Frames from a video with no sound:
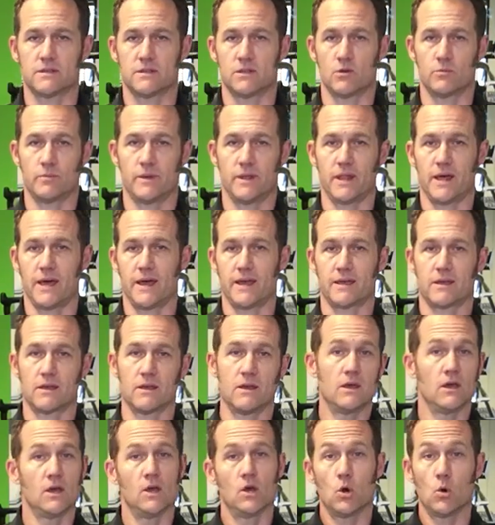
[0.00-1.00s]
and they'll be like,
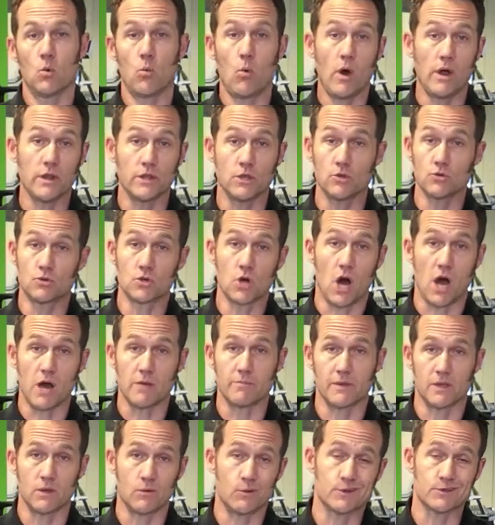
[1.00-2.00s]
what you
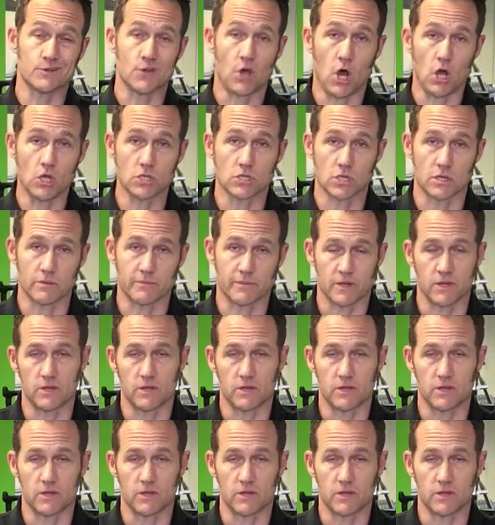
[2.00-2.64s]
taught me was awesome.